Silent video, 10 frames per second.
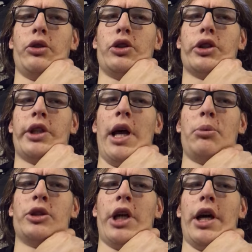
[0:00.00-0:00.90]
and
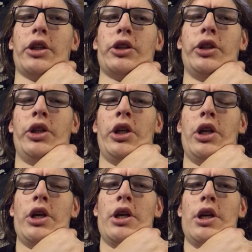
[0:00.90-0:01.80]
Snapchat.
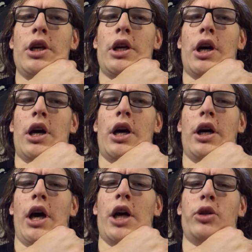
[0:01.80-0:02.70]

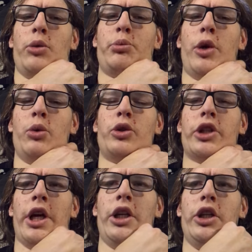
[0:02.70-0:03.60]
I don't
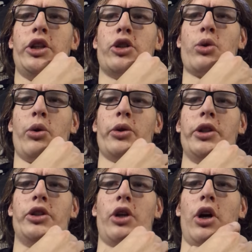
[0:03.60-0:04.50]
post any
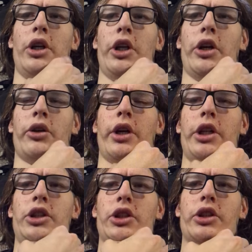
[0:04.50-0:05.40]
stories on there.
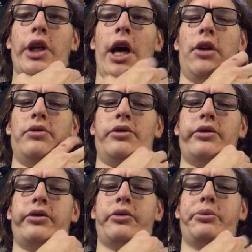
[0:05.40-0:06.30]
I just
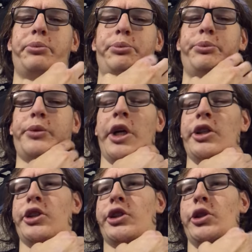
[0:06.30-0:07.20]

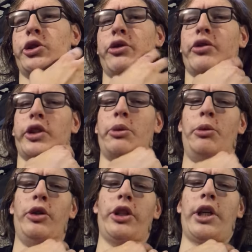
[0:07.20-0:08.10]
use it for
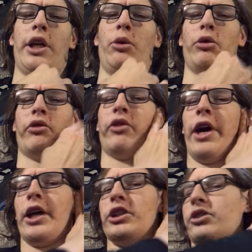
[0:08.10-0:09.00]
communicating with
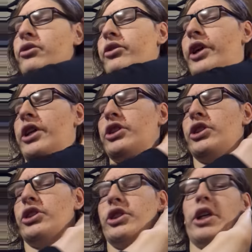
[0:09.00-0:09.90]
fans and
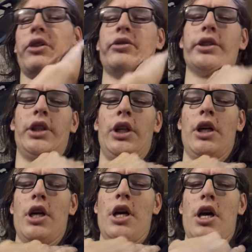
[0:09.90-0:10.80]
friends and stuff.
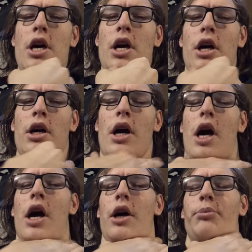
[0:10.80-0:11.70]

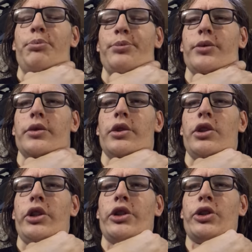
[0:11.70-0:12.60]

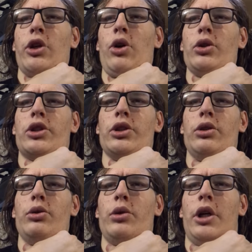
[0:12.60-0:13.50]
There's
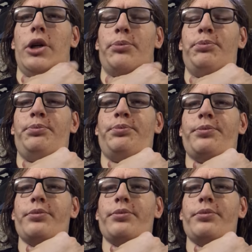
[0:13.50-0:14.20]
also